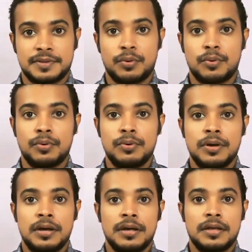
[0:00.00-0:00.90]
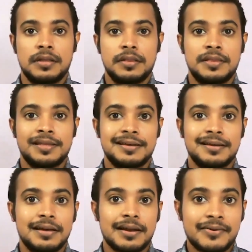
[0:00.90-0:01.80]
or
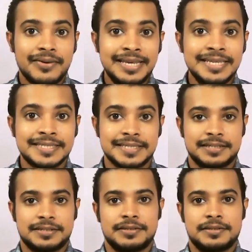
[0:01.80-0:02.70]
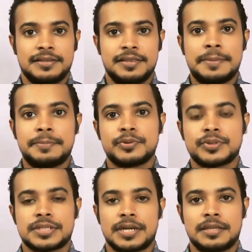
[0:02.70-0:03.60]
the reason them to
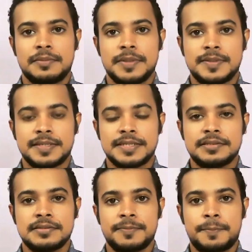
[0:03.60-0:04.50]
start the business,